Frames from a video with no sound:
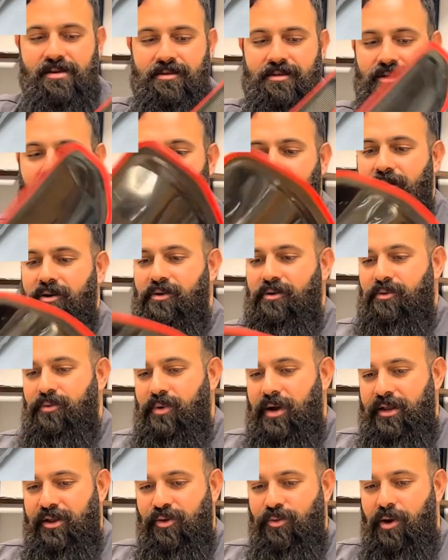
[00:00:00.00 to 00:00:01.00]
So
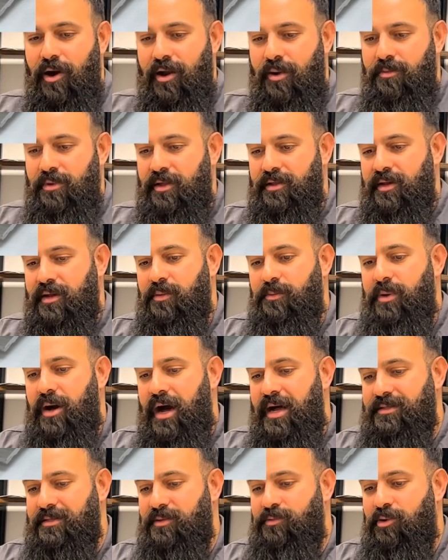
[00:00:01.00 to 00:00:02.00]
when you want to build a
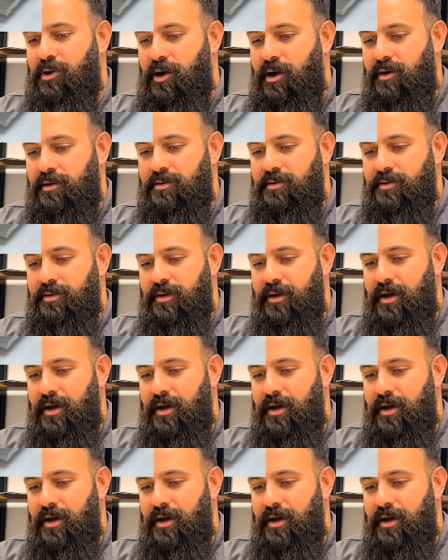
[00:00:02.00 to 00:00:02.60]
composite part,